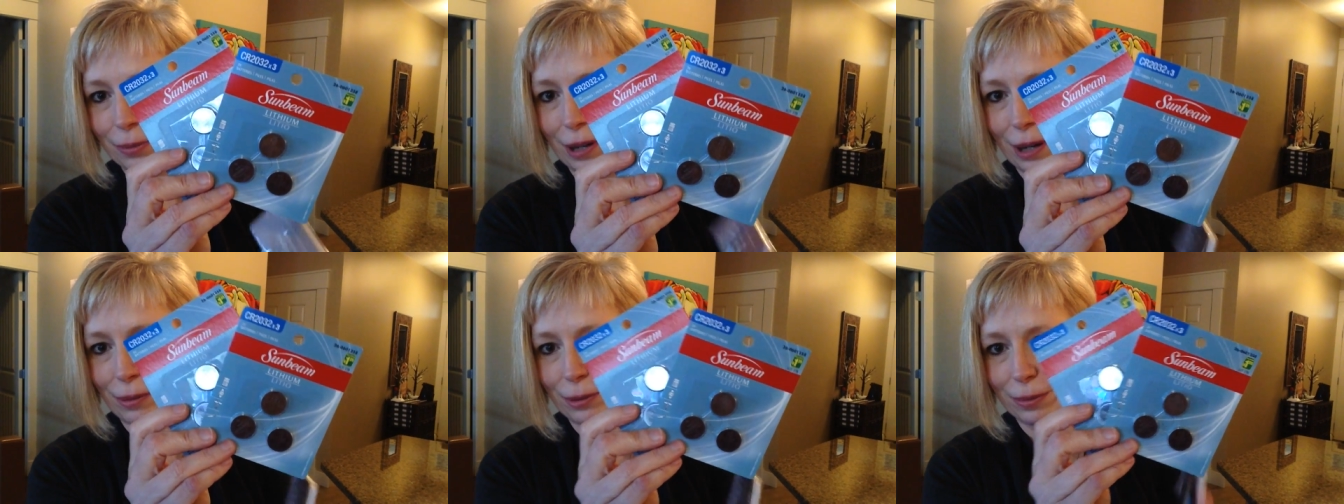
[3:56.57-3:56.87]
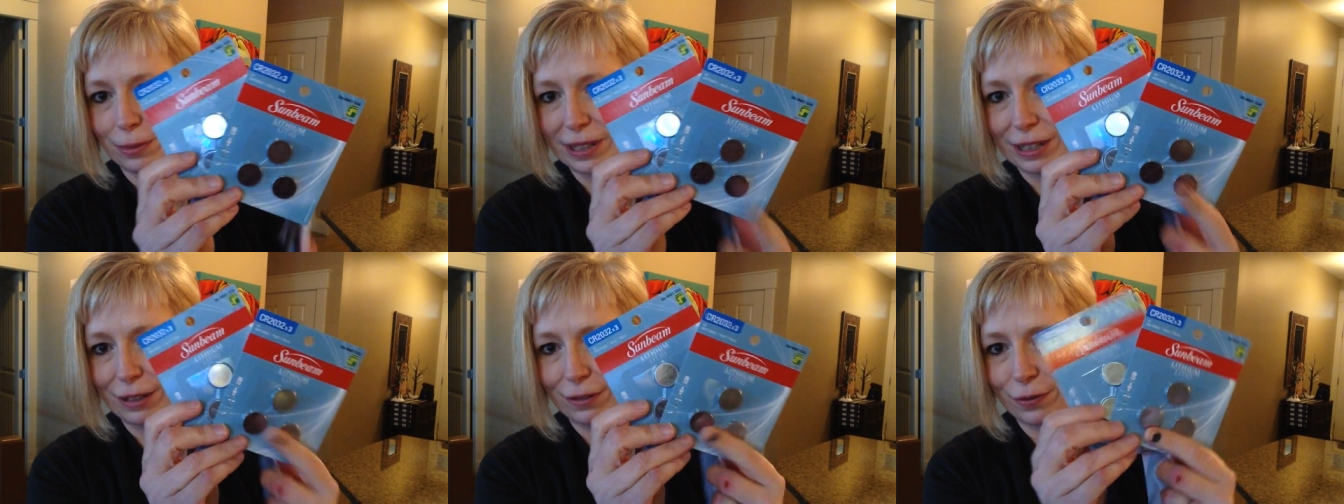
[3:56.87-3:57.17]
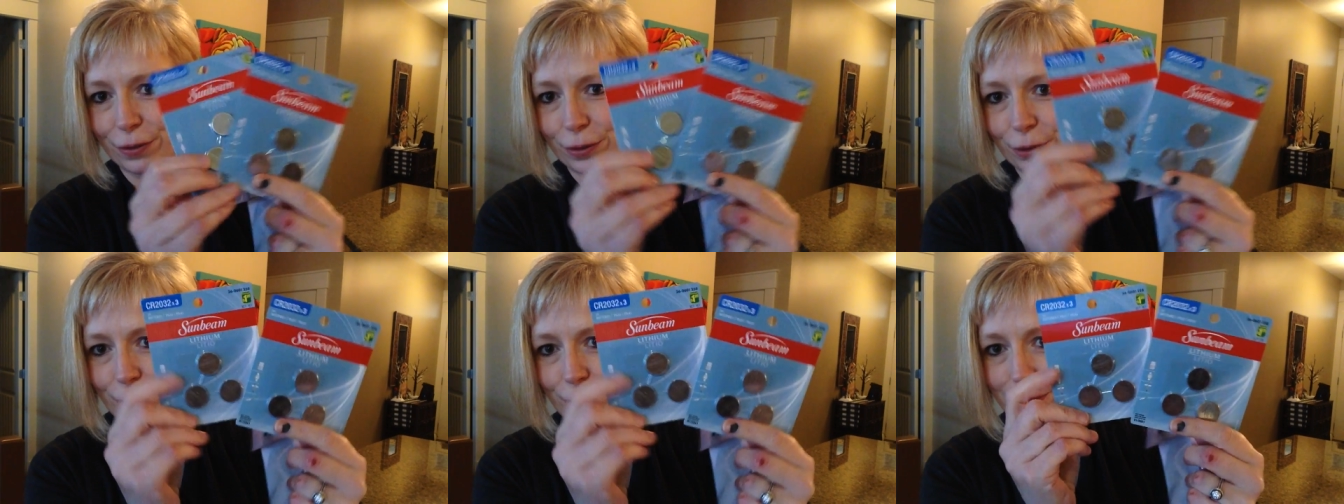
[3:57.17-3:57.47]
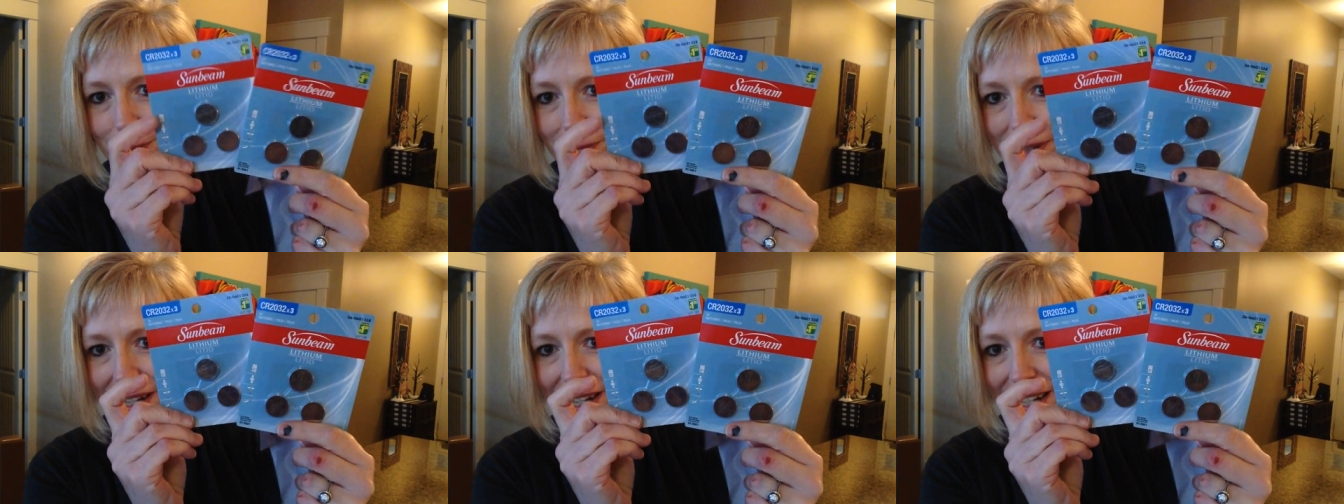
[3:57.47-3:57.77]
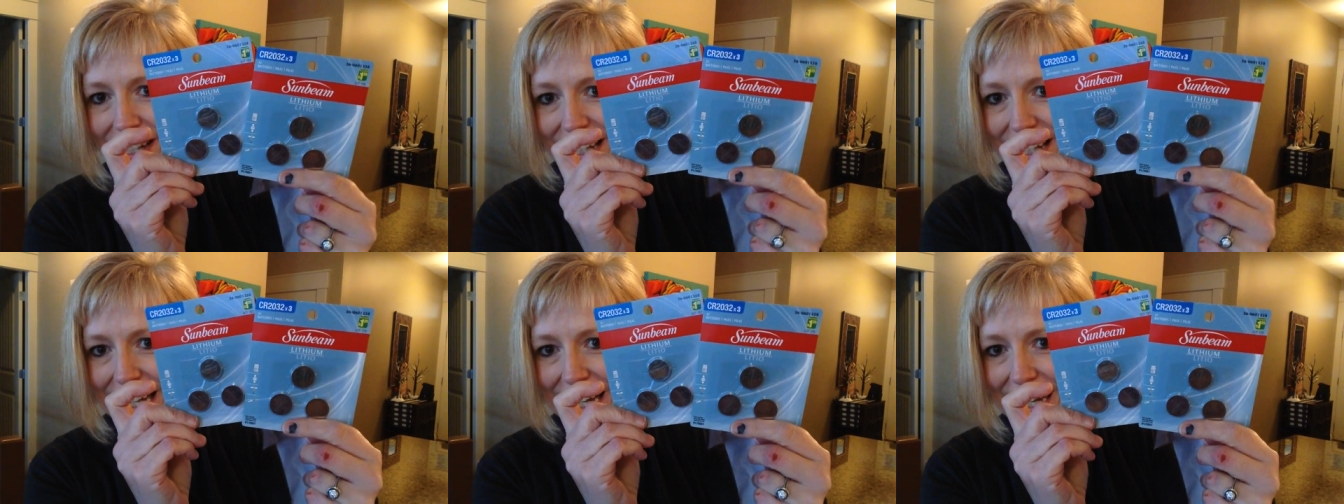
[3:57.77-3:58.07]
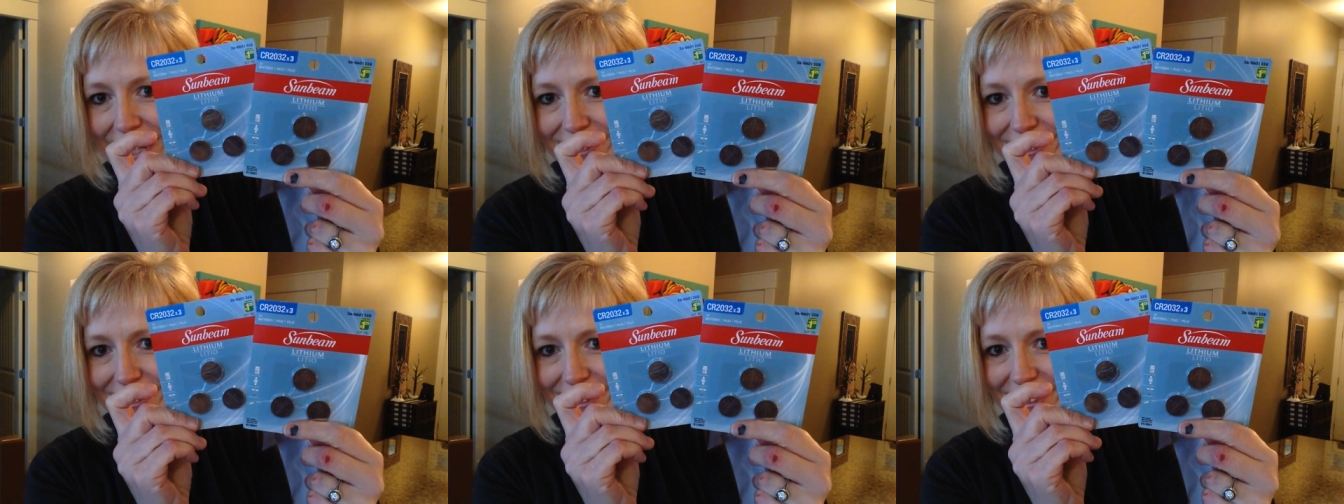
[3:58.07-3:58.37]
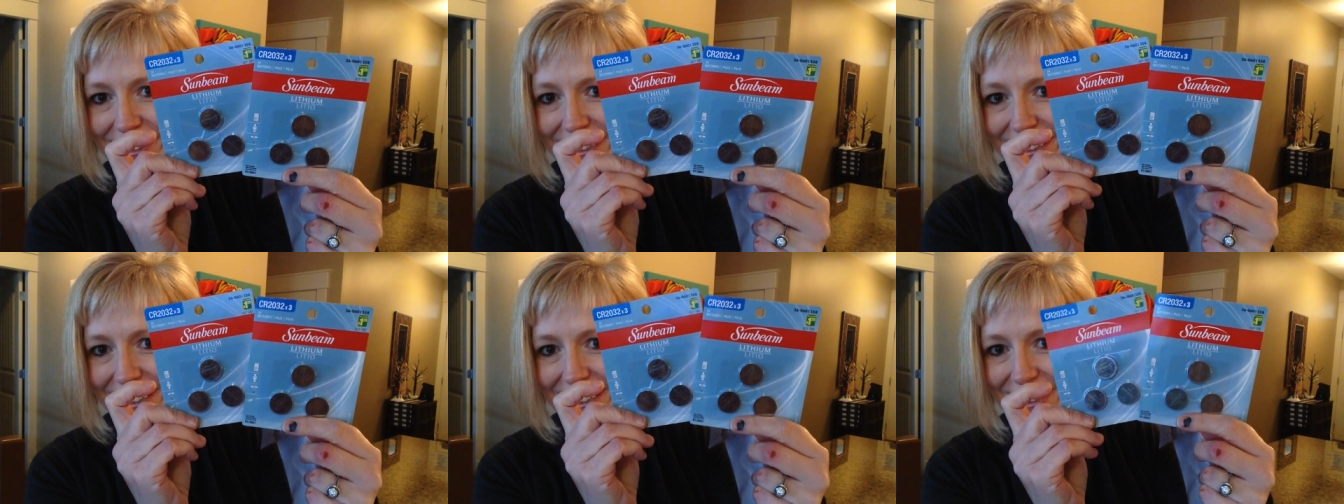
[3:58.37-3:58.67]
probably for my
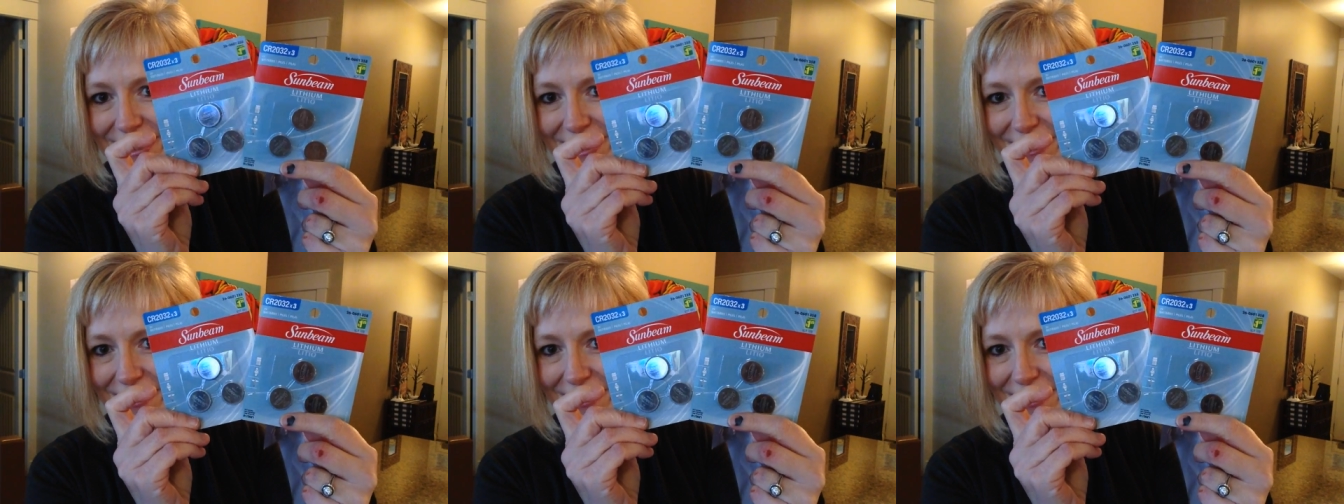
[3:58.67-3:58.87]
candles.